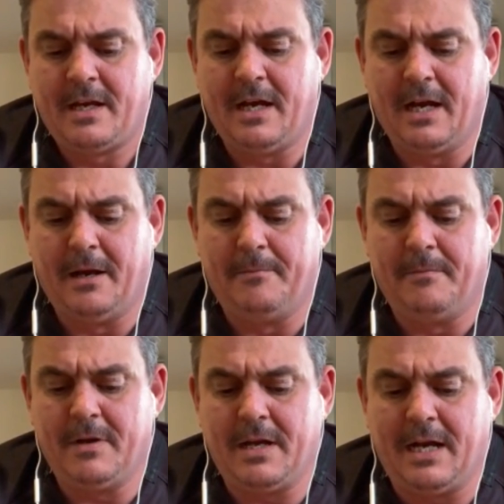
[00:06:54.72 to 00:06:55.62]

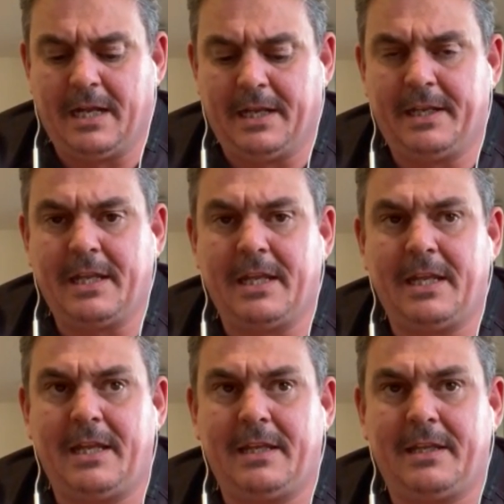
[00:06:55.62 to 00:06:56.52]
and
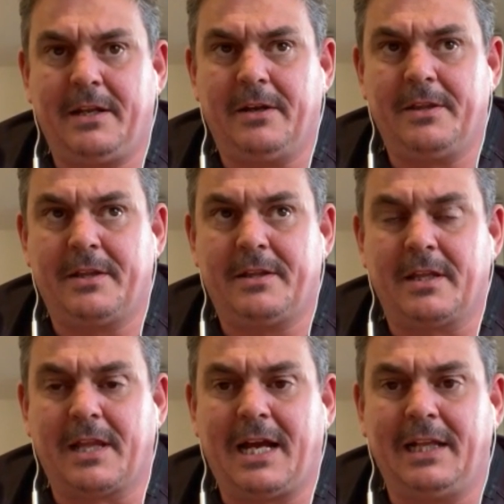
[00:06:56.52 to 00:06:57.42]
the
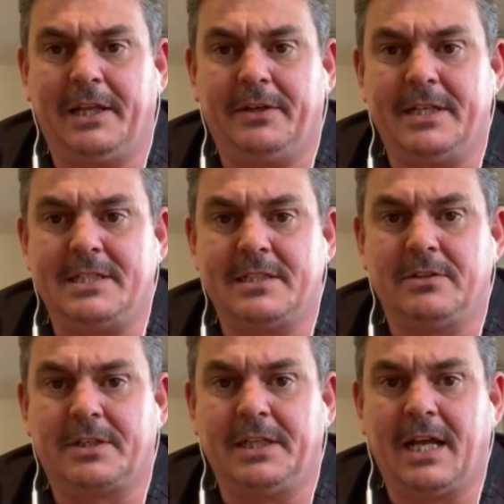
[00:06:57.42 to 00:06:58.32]
likelihood is it's
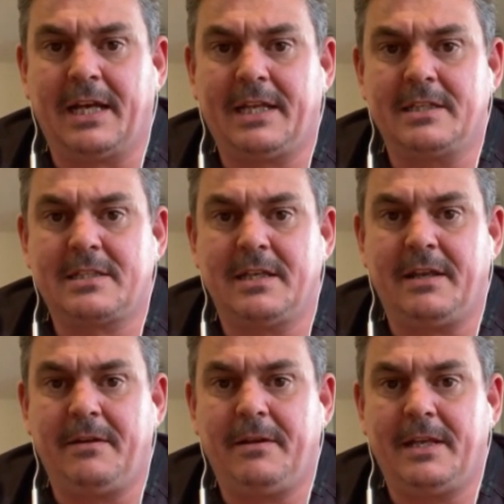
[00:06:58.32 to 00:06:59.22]
looking like
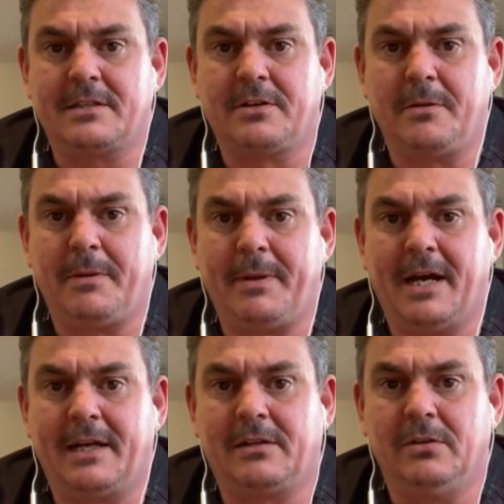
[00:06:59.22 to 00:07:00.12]
it's going to be
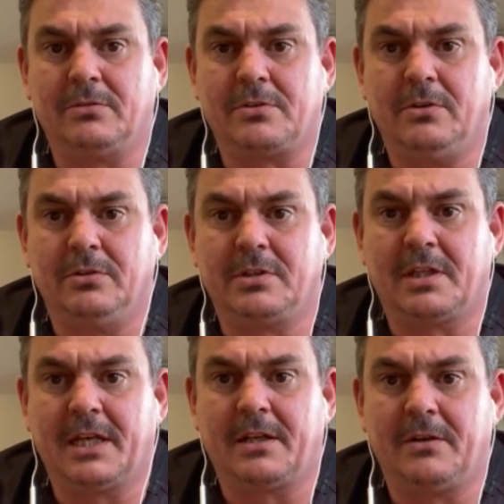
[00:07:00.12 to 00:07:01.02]
behind closed doors.
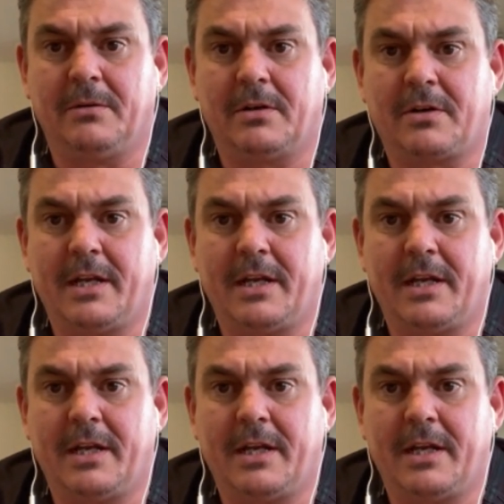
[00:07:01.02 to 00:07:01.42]
I don't know what